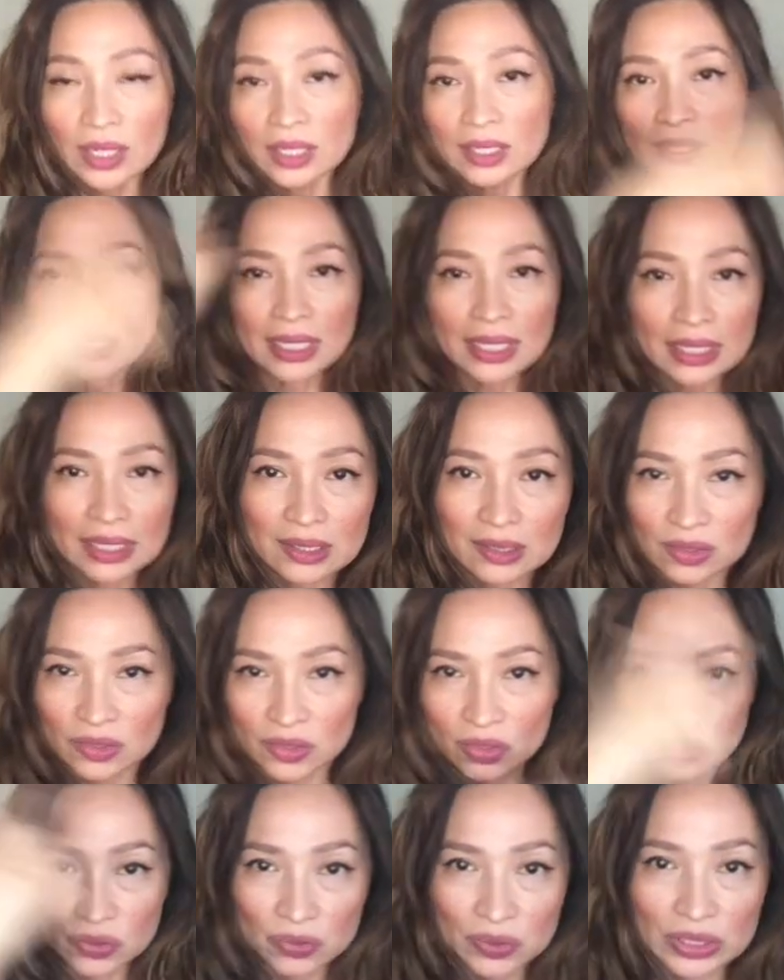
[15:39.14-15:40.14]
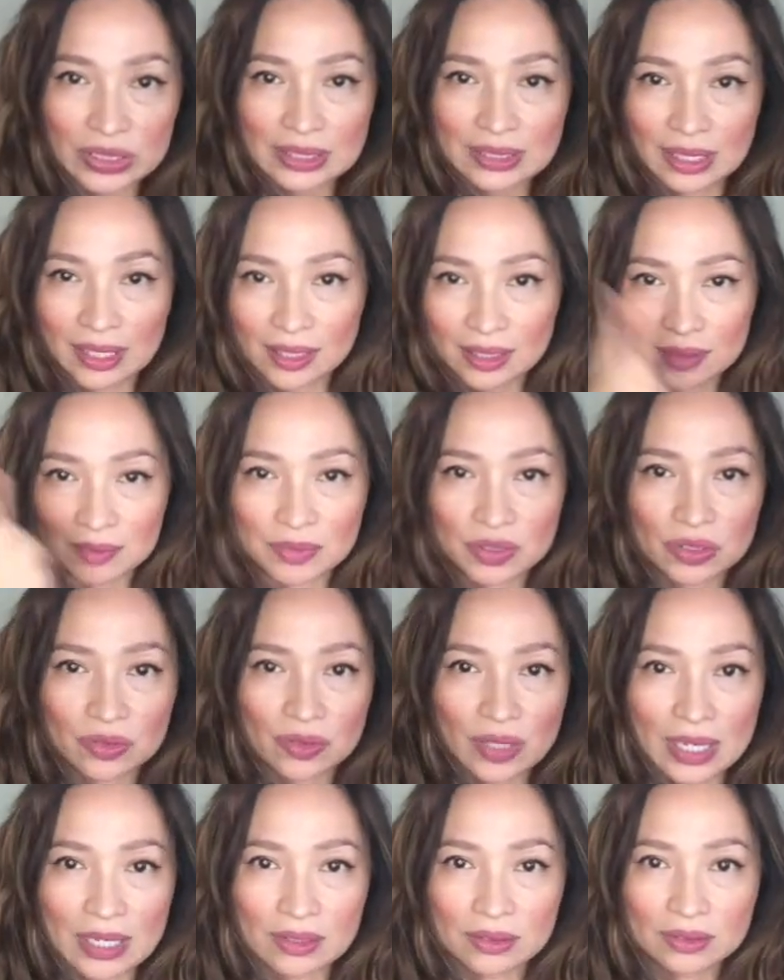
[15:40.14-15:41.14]
like 3 times
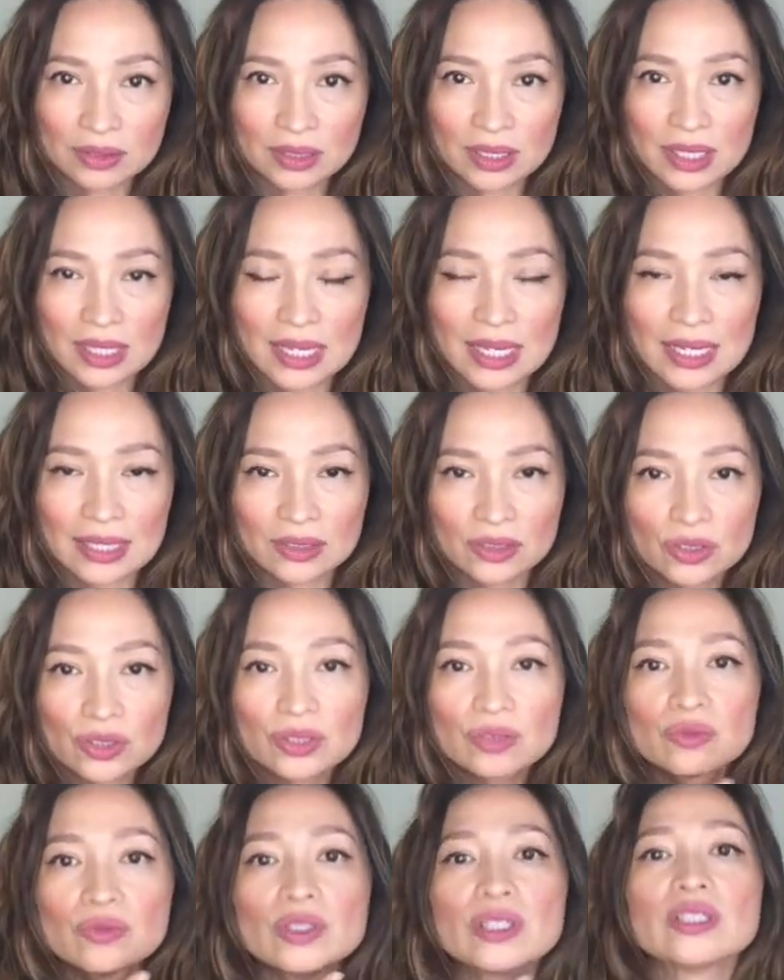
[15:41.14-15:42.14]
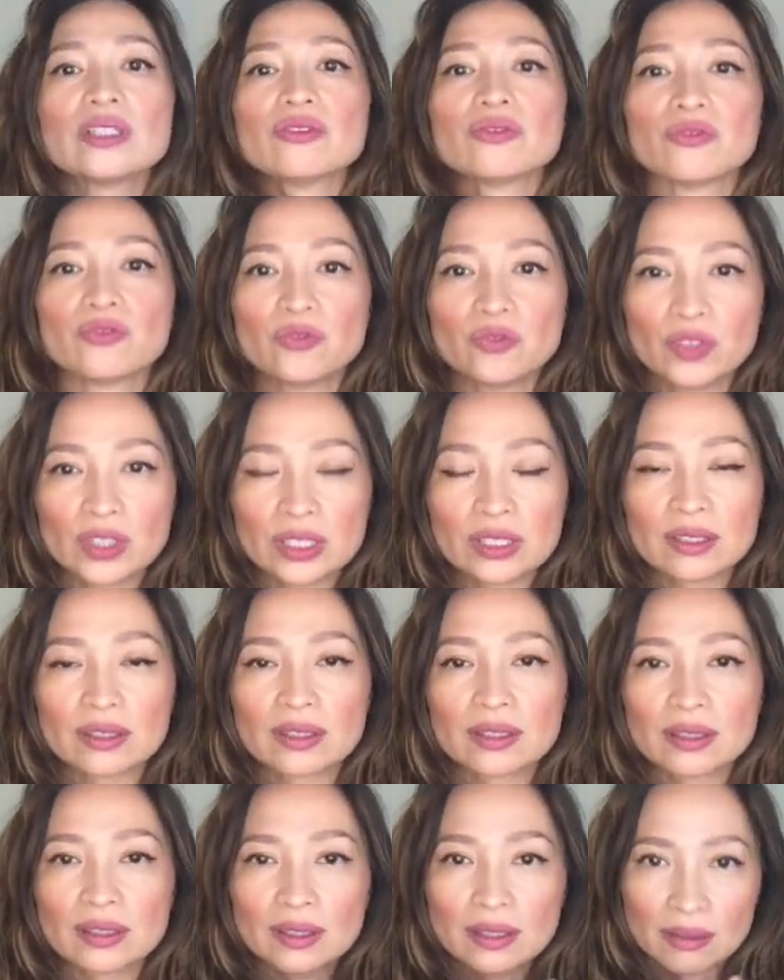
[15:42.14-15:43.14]
around, and you can really feel
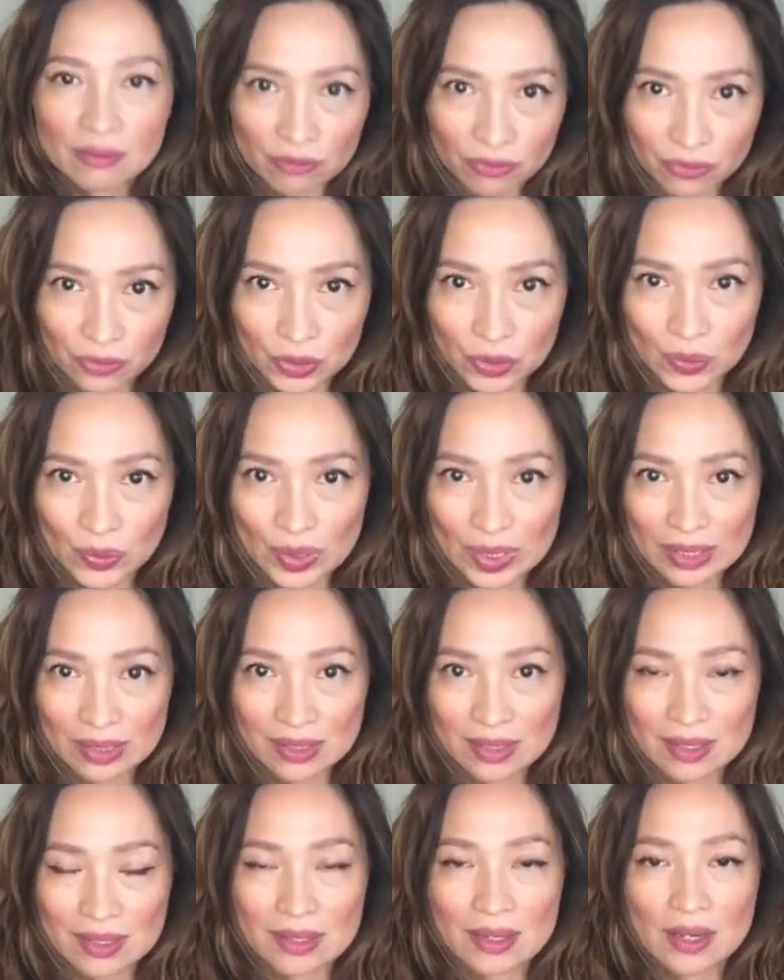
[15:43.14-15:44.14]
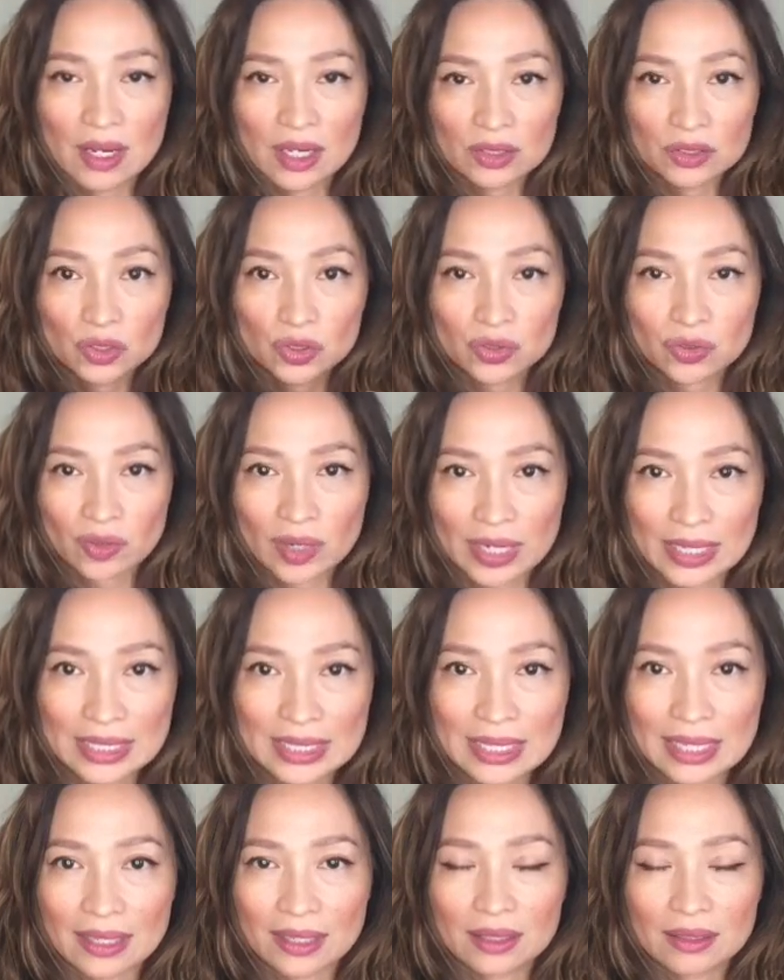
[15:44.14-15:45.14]
the lymph fluids
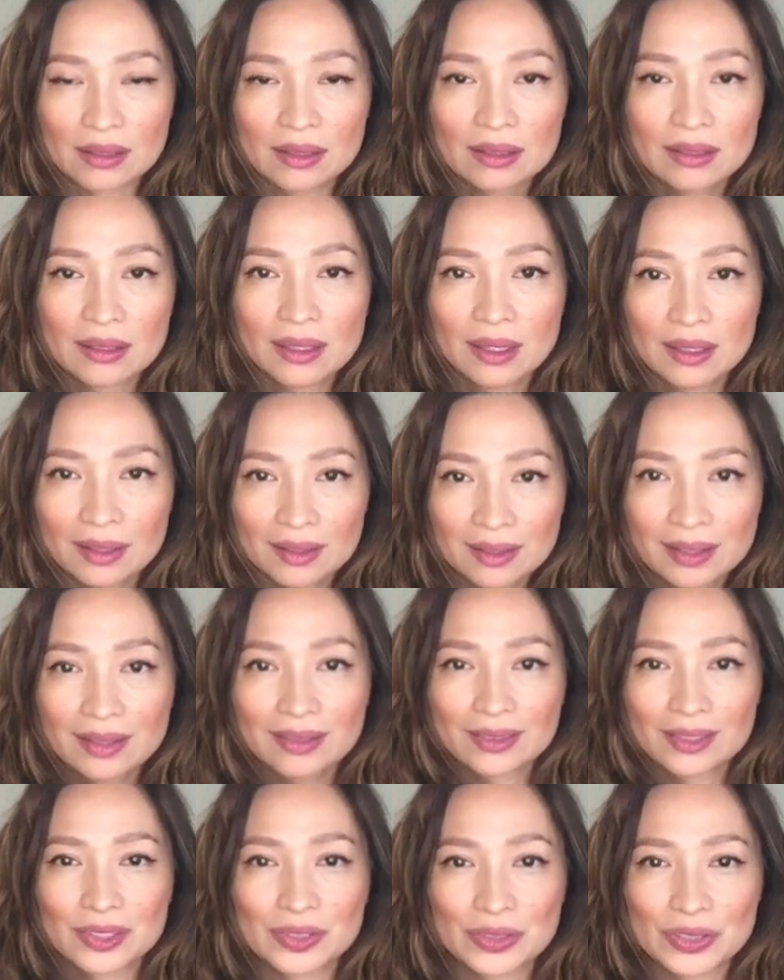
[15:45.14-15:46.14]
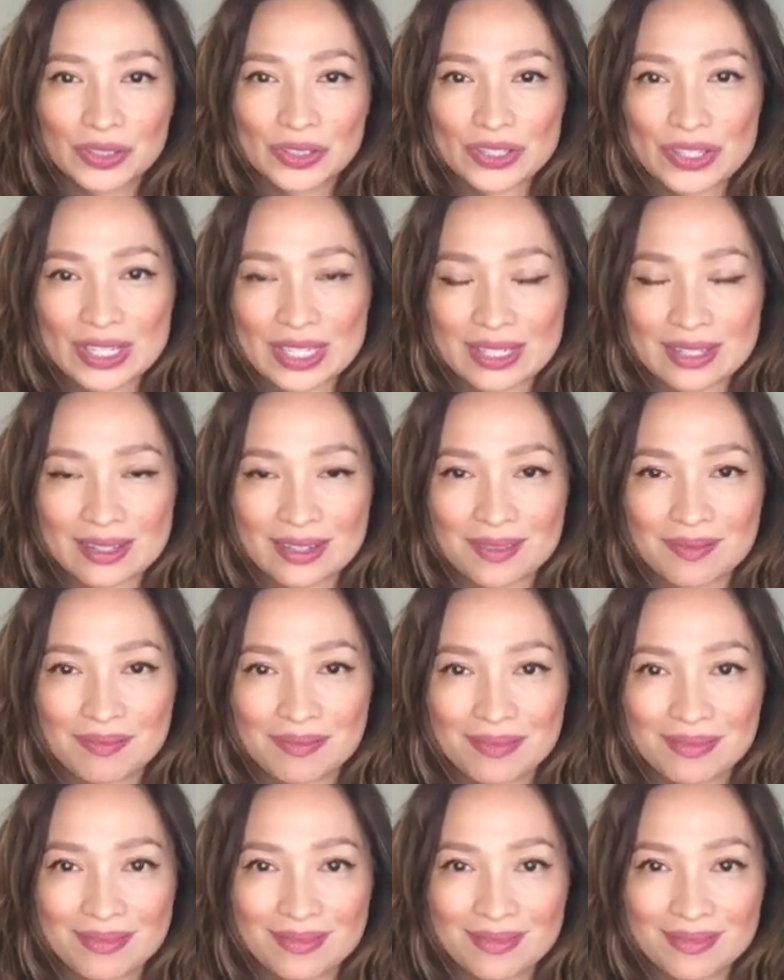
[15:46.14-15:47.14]
draining through your system.
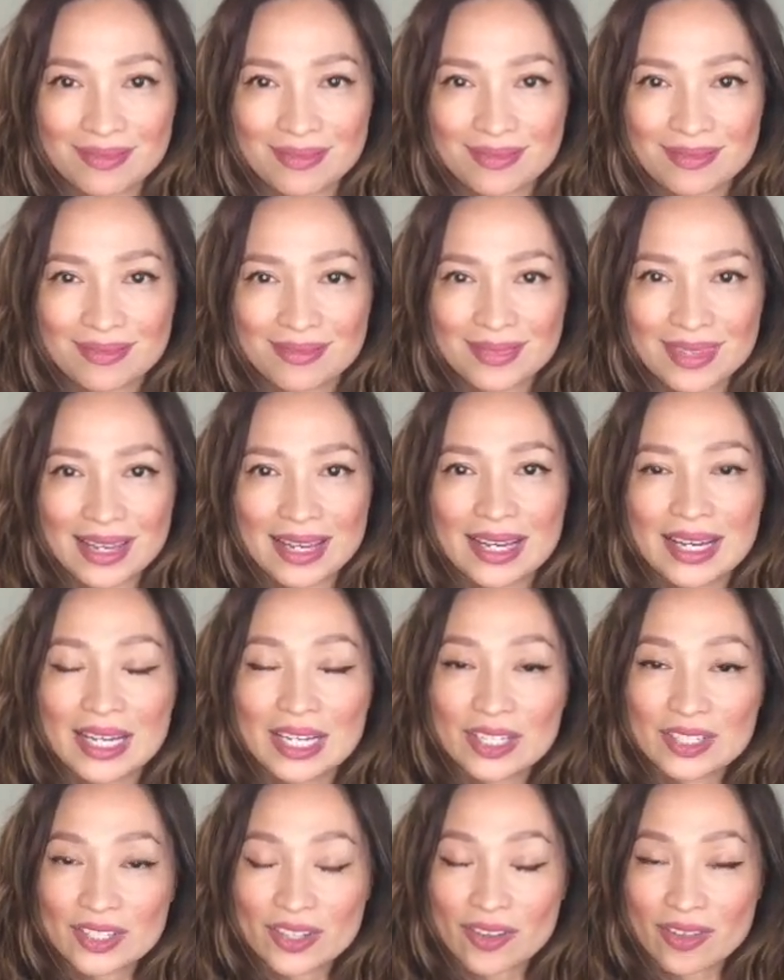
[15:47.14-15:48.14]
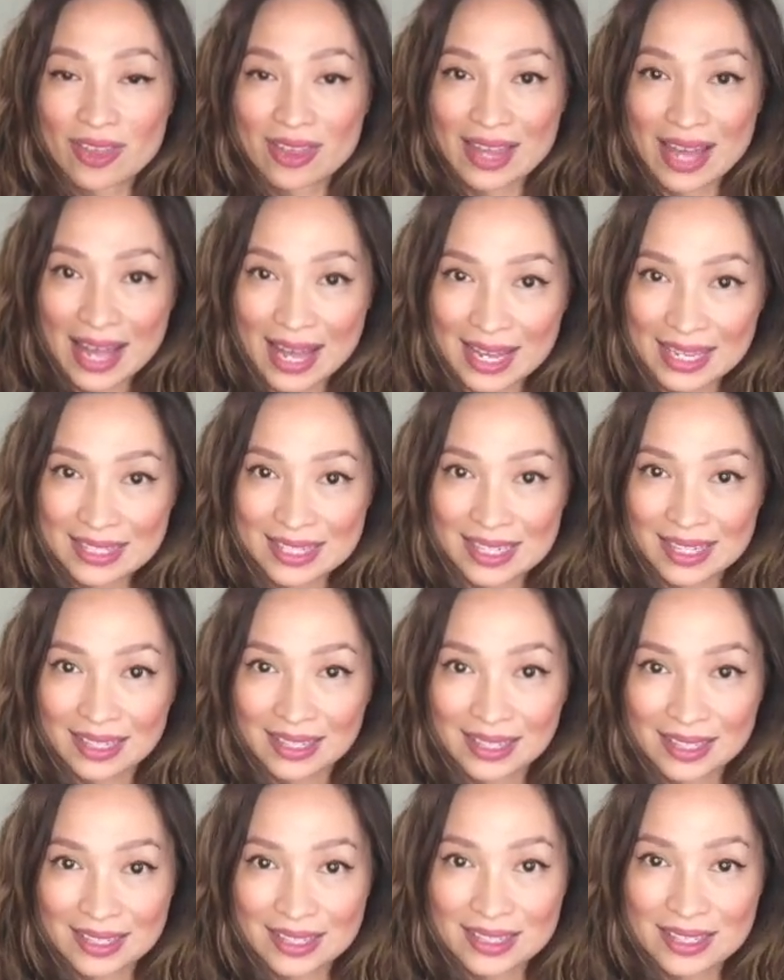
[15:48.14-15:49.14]
So that
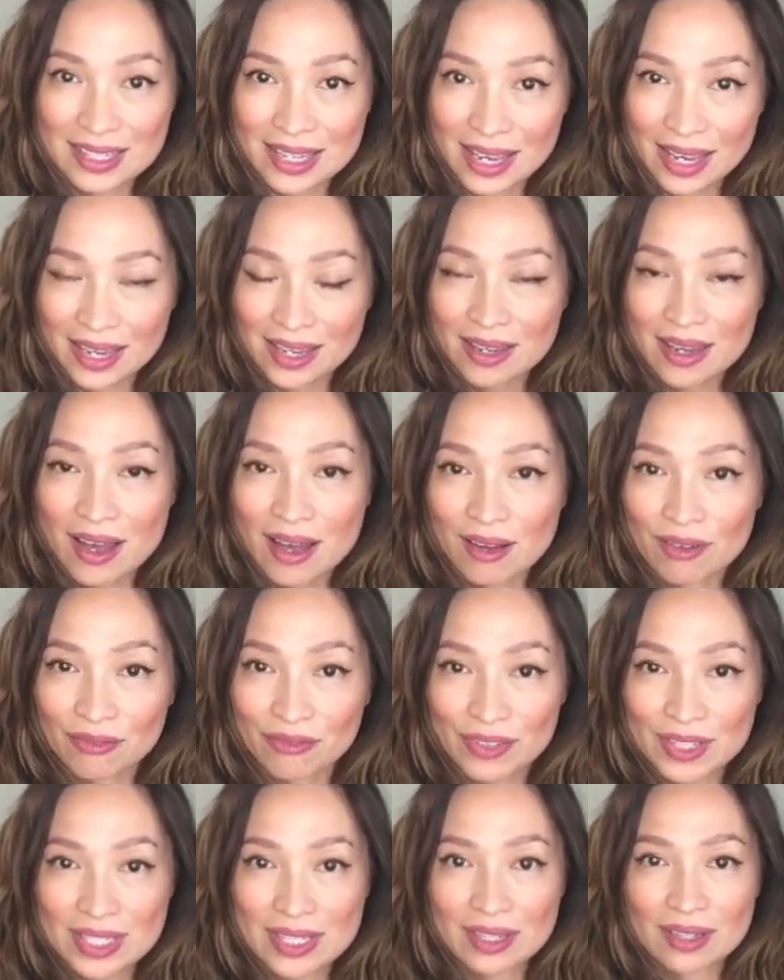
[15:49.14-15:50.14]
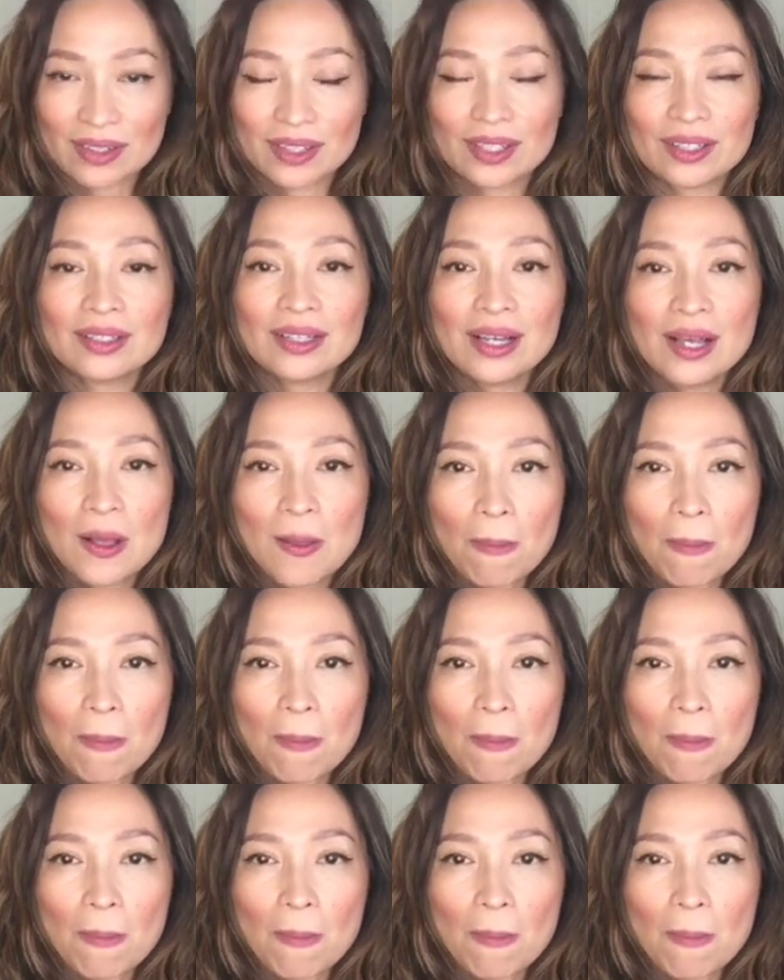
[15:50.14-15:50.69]
is a physical